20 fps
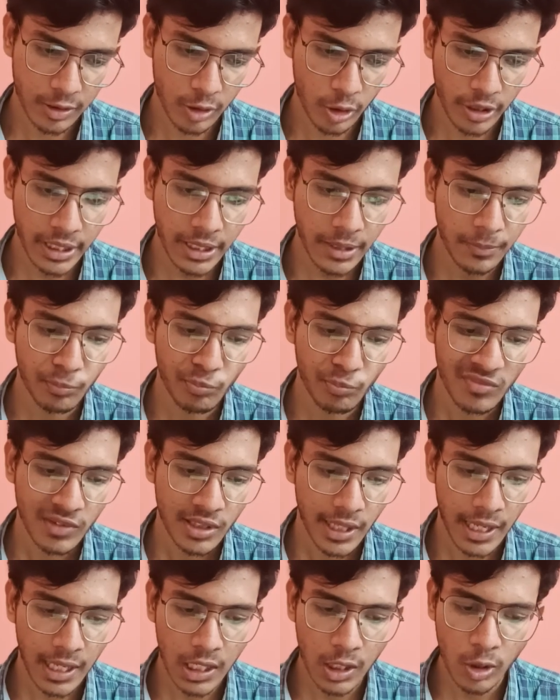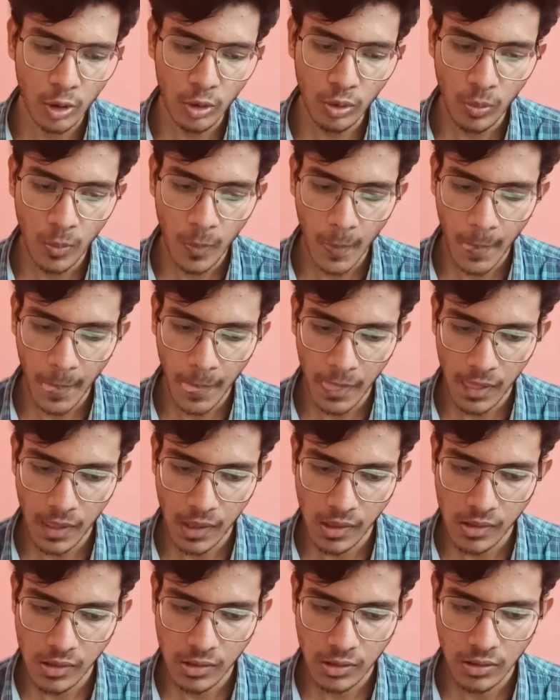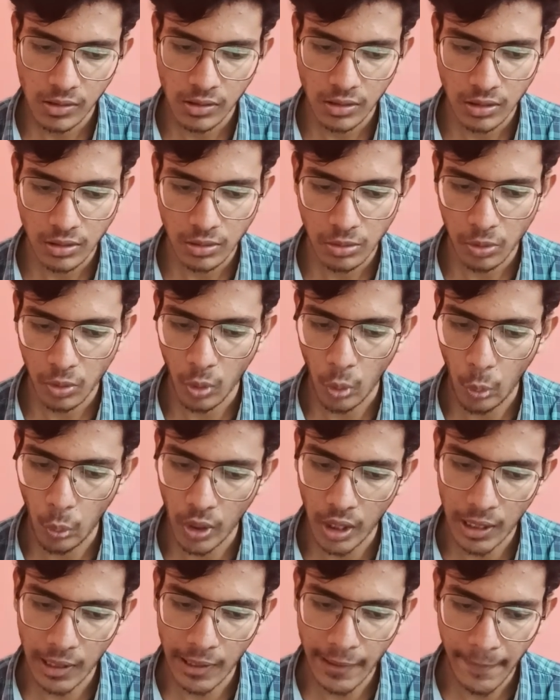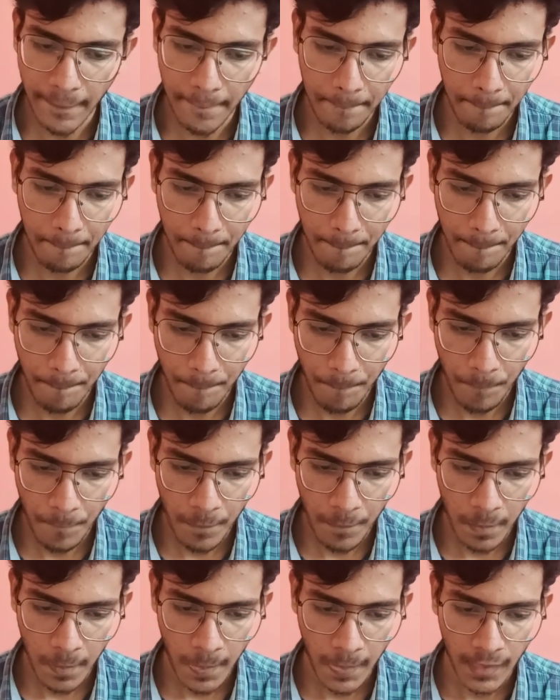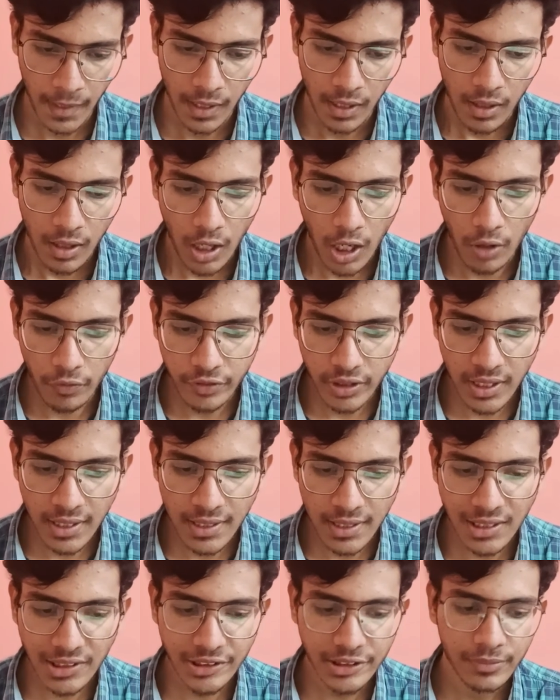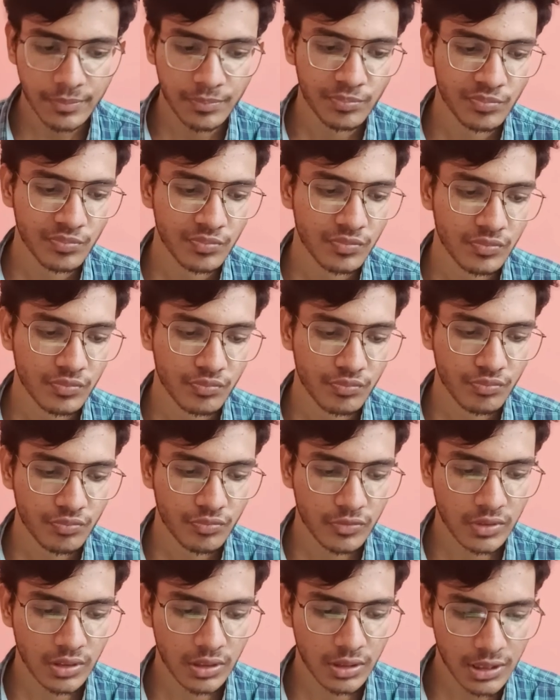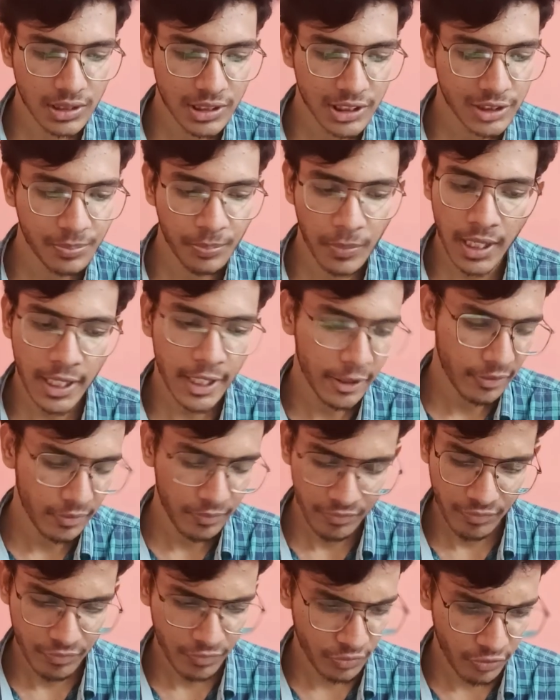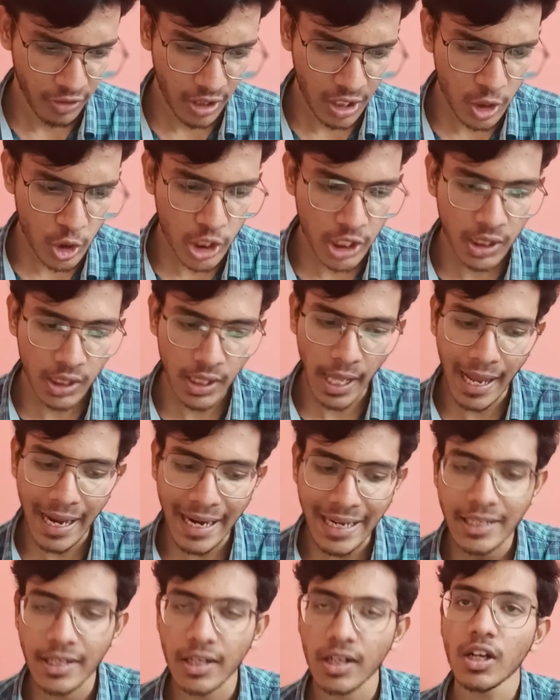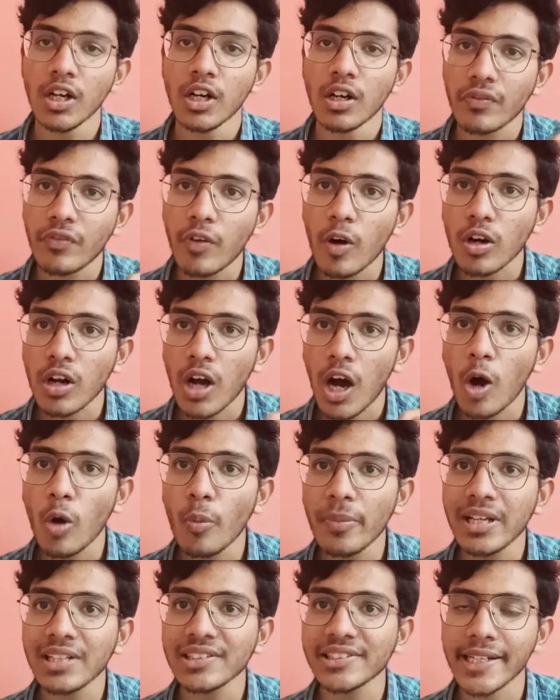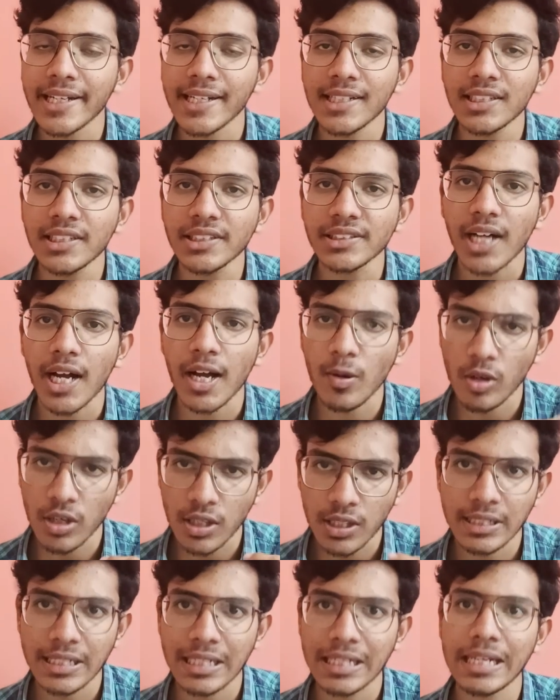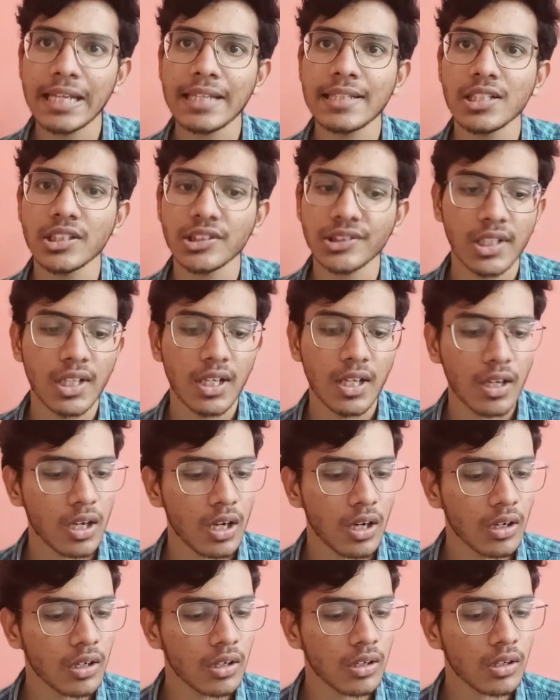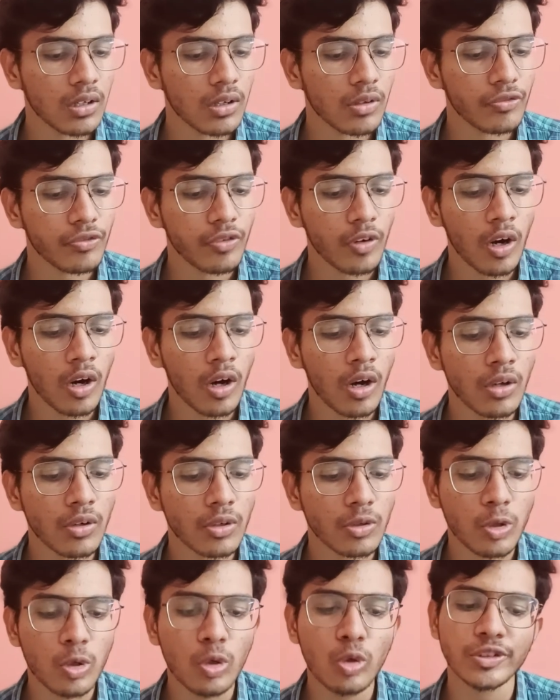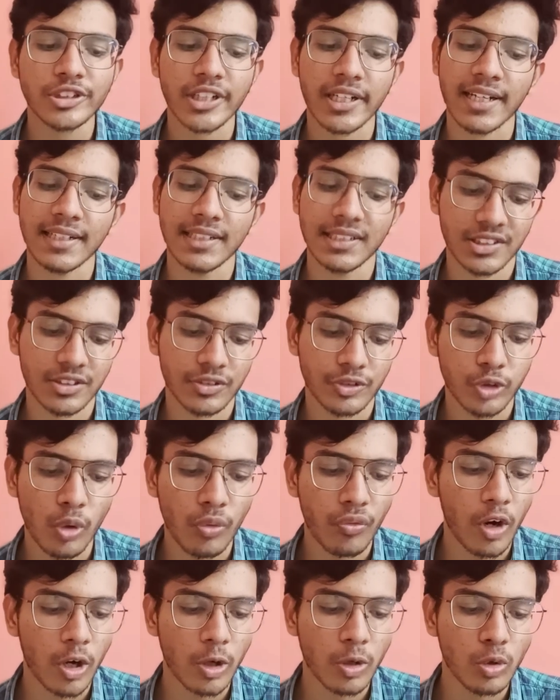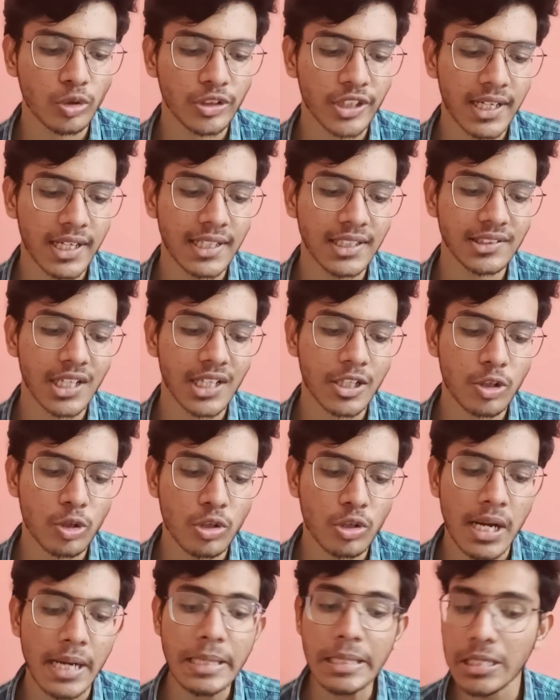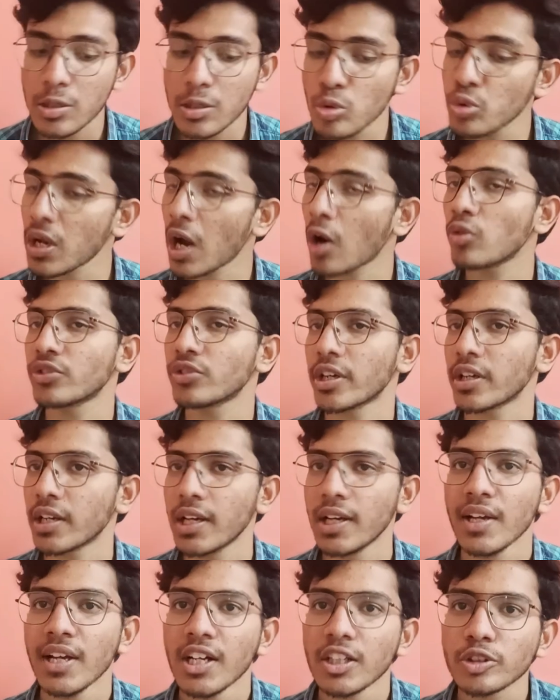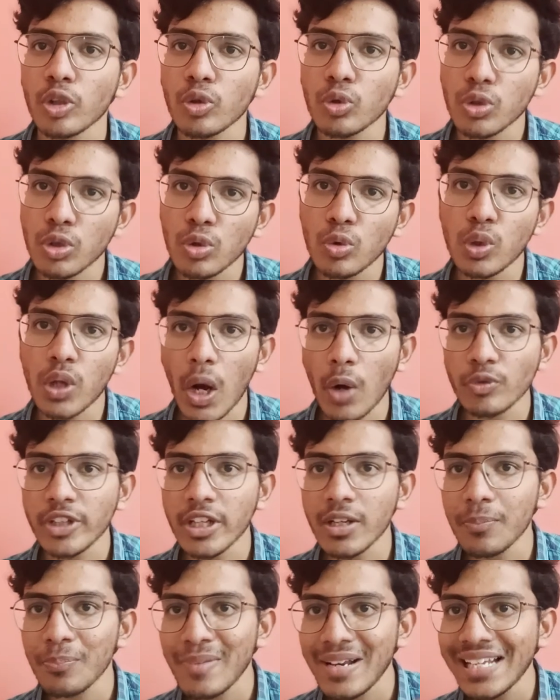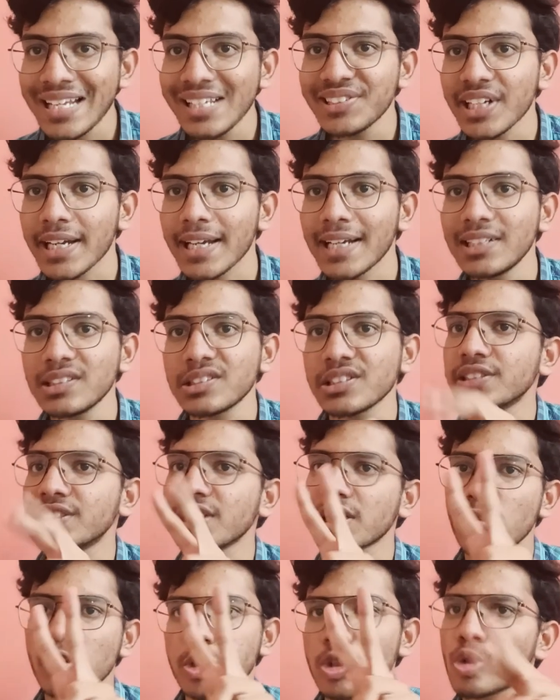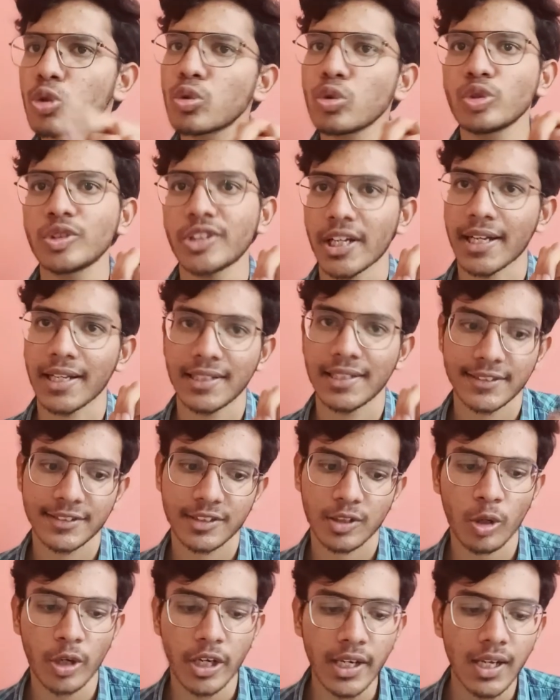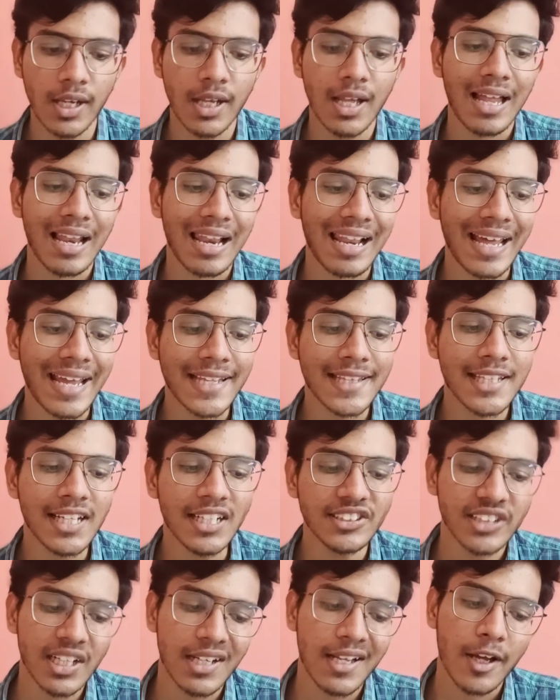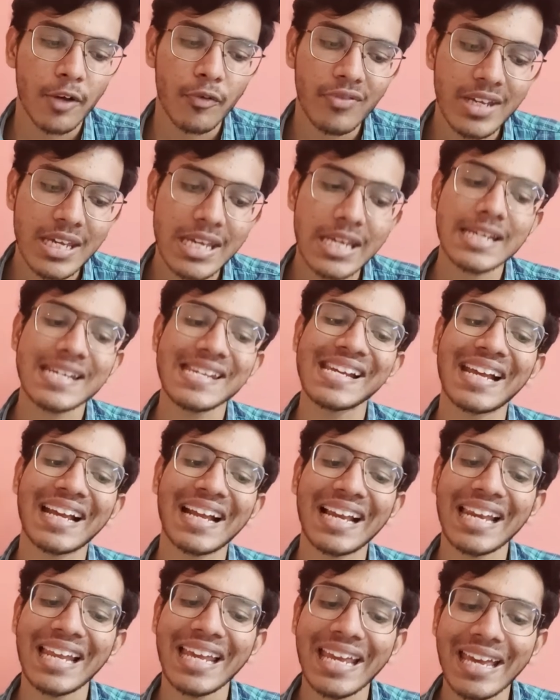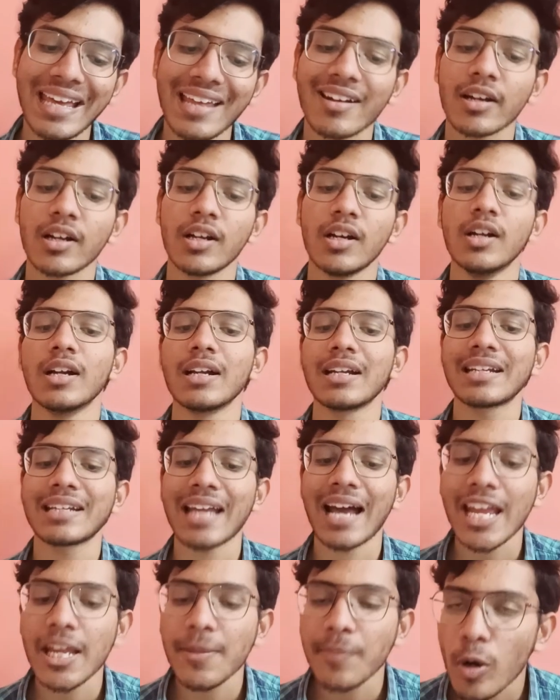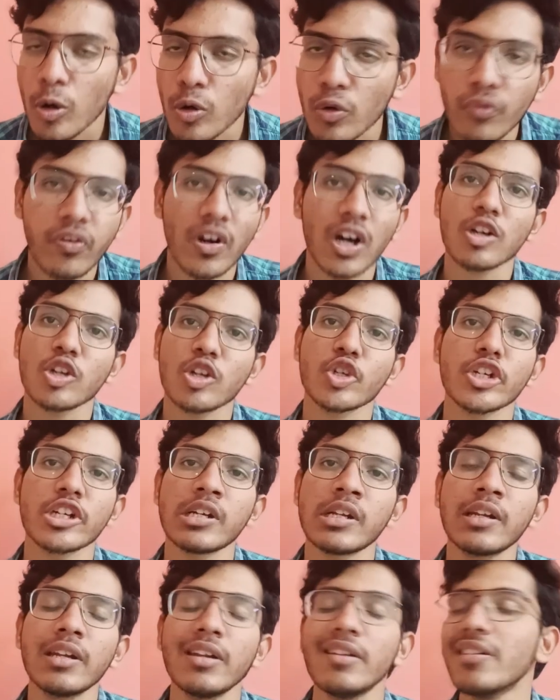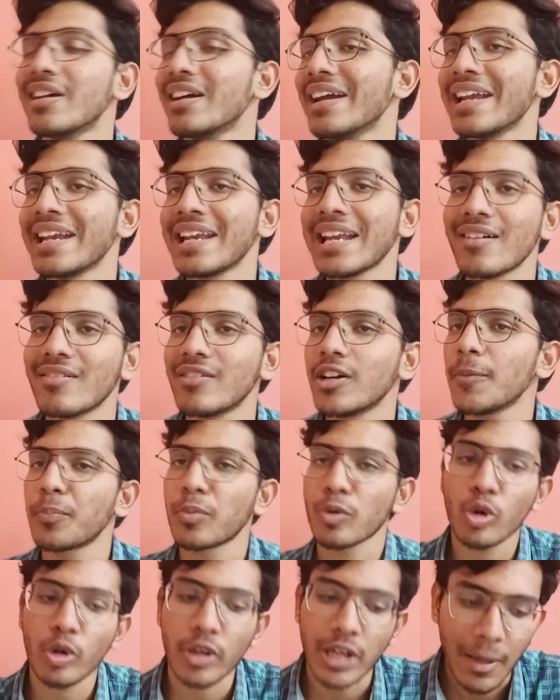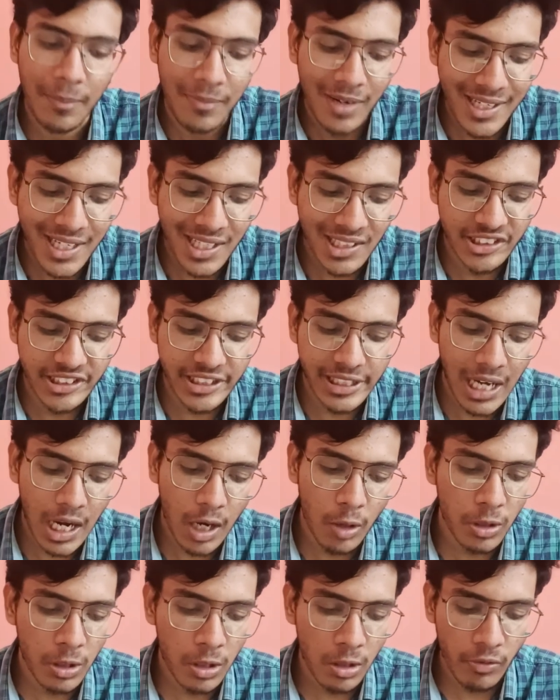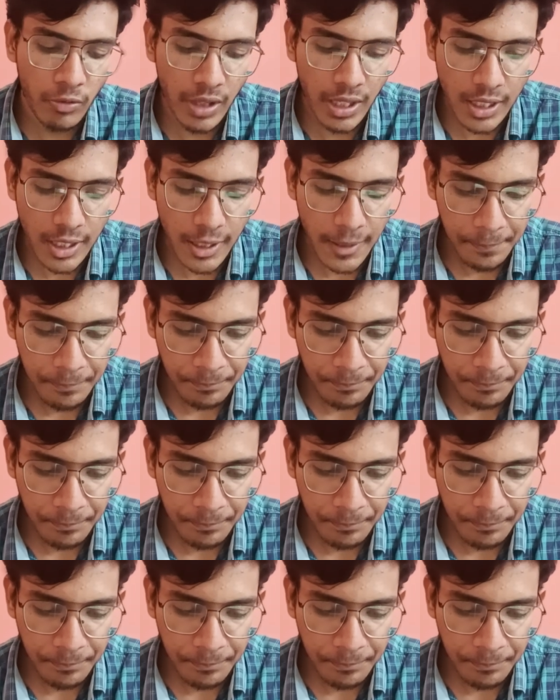Okay, hello world. After this is my function, and for how many seconds I want to delay this, for 2 seconds. So for 2 seconds I should write 2000. So 2000 milliseconds is equals to 2 seconds. Okay, like this we declare timeout function in our program. Let us see how it will work.